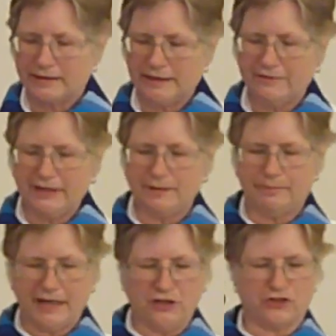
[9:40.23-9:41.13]
live
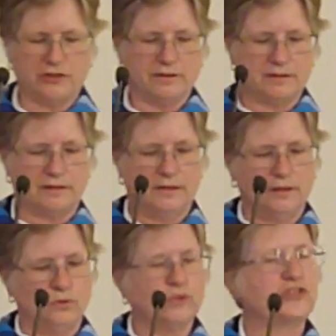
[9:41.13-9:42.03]
in patience,
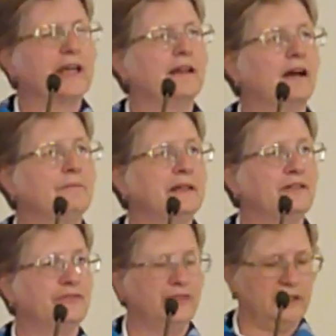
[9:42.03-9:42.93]
which cannot be
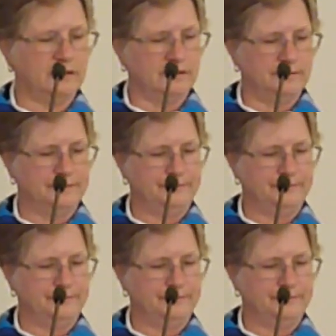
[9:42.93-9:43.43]
defeated,